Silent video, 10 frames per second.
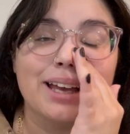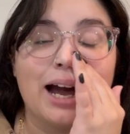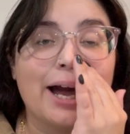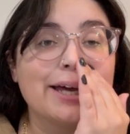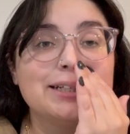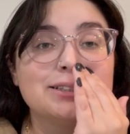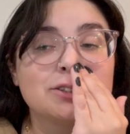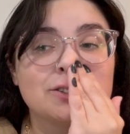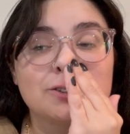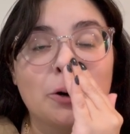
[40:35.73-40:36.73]
I
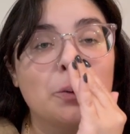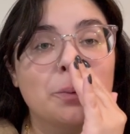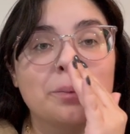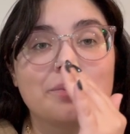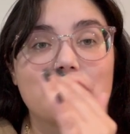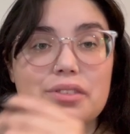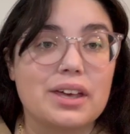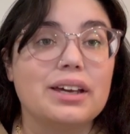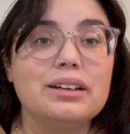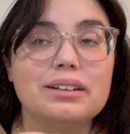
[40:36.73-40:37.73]
just don't
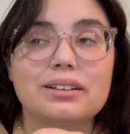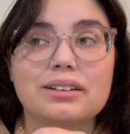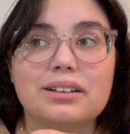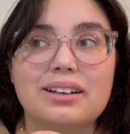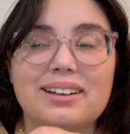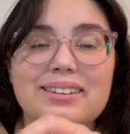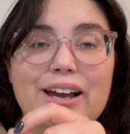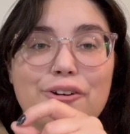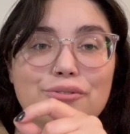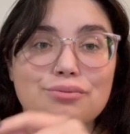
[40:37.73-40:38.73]
think
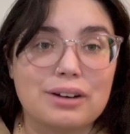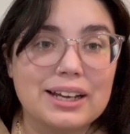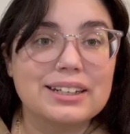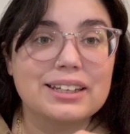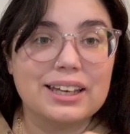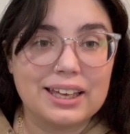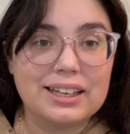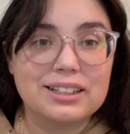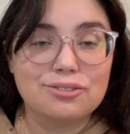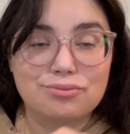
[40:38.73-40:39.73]
that writing
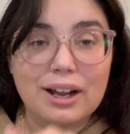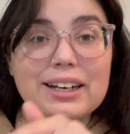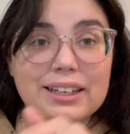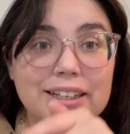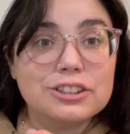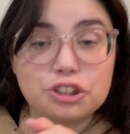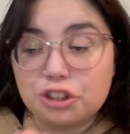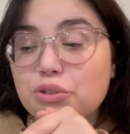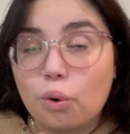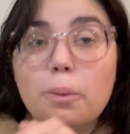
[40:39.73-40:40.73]
into
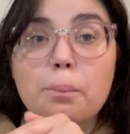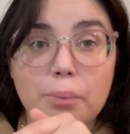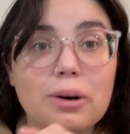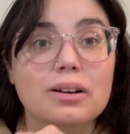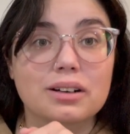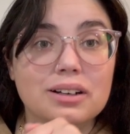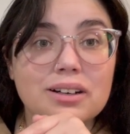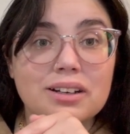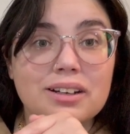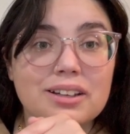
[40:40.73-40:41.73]
your book
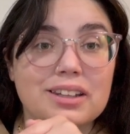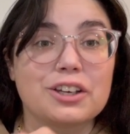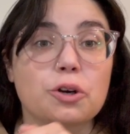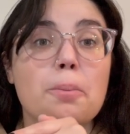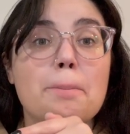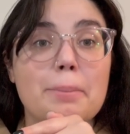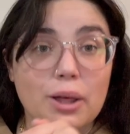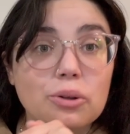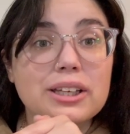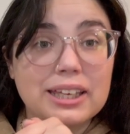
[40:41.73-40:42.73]
that you're
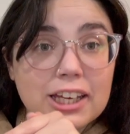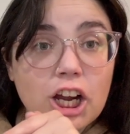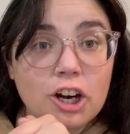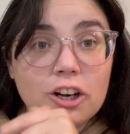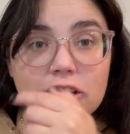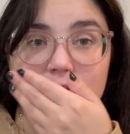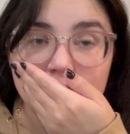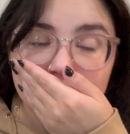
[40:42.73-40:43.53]
milking her.